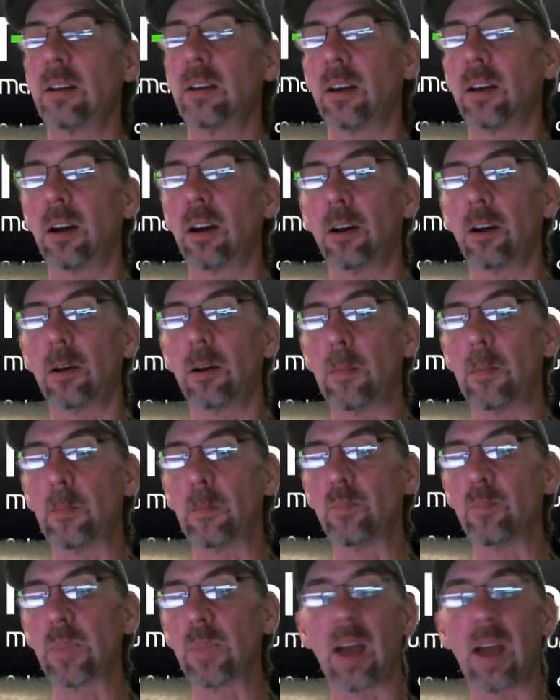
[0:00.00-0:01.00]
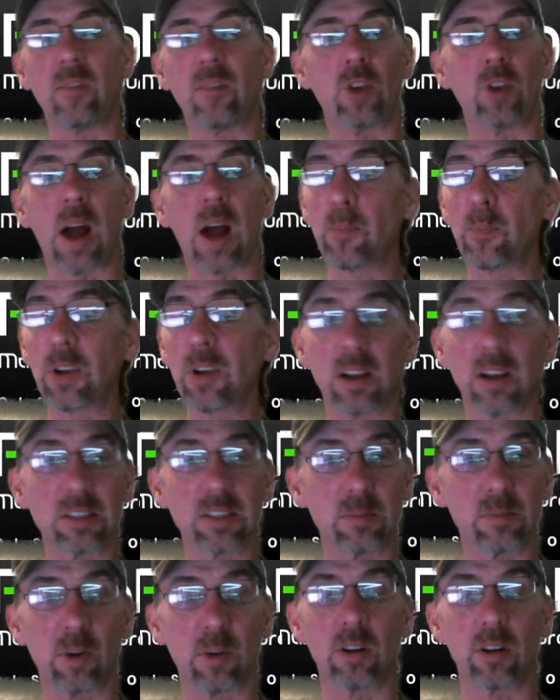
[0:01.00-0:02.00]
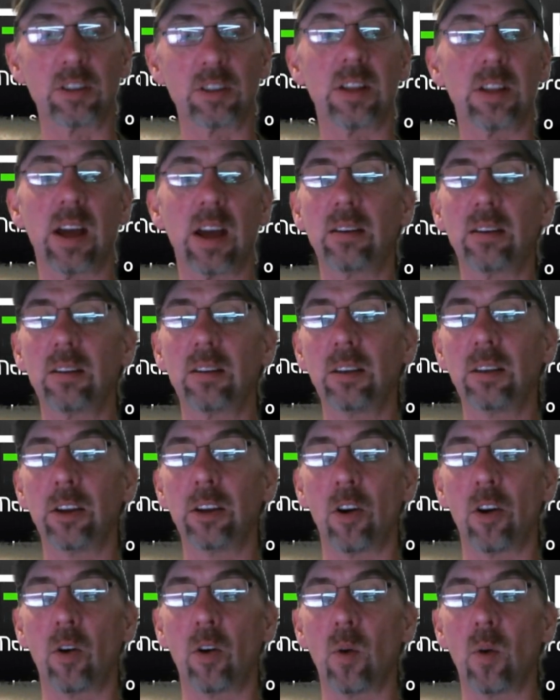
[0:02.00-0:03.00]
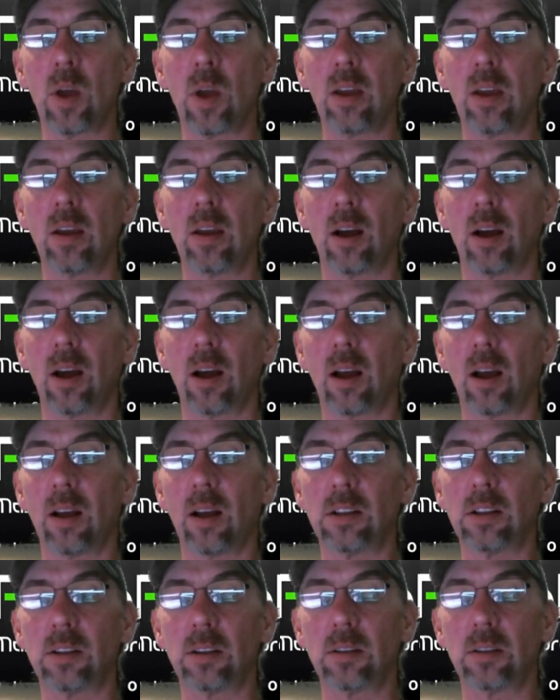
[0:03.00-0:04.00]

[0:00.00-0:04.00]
Um, I've dropped customers that you know uh,